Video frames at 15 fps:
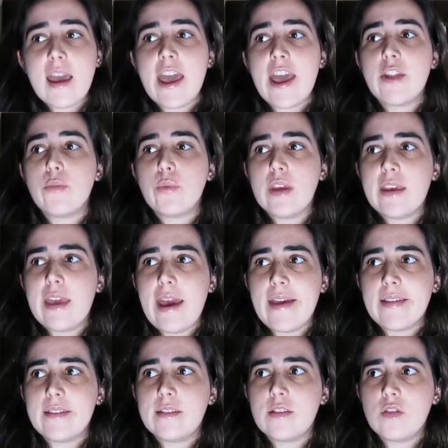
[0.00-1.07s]
And we
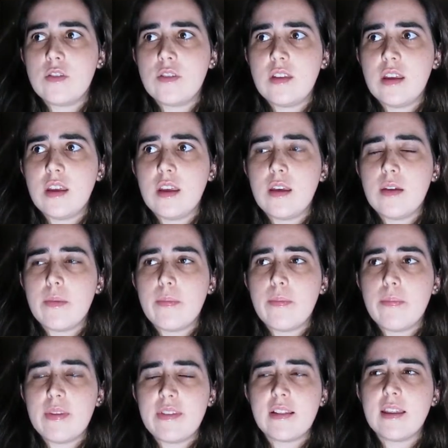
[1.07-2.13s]
get to see
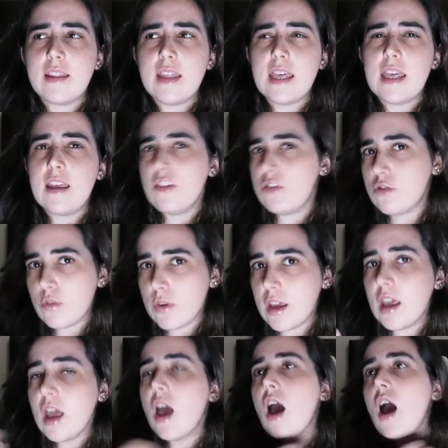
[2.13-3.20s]
basically the history